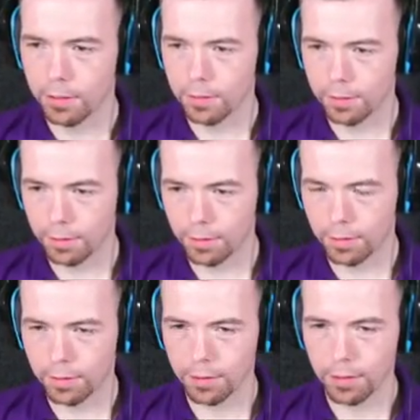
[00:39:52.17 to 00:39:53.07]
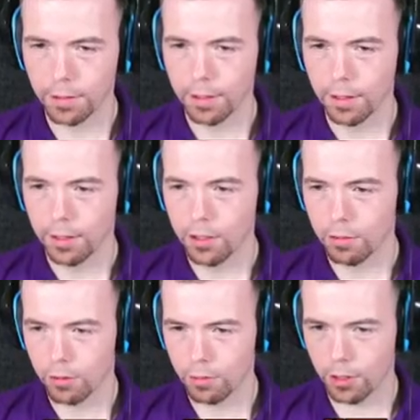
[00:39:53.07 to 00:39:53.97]
You can
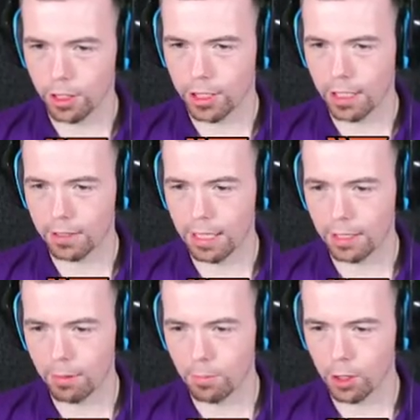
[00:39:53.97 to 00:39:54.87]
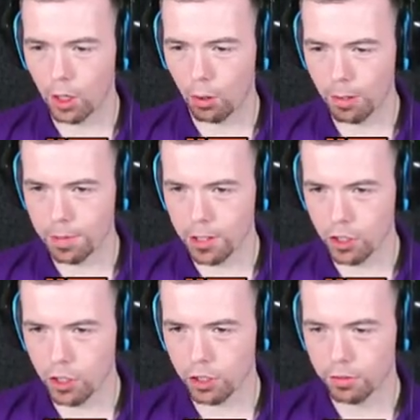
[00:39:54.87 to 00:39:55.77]
give him the goalie
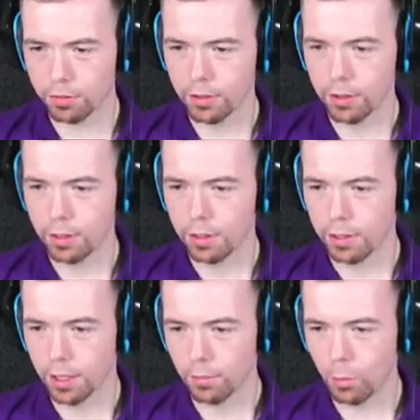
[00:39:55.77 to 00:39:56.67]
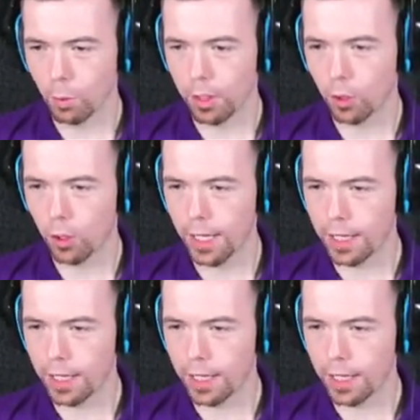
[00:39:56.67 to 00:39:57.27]
position. Give him all the goalie.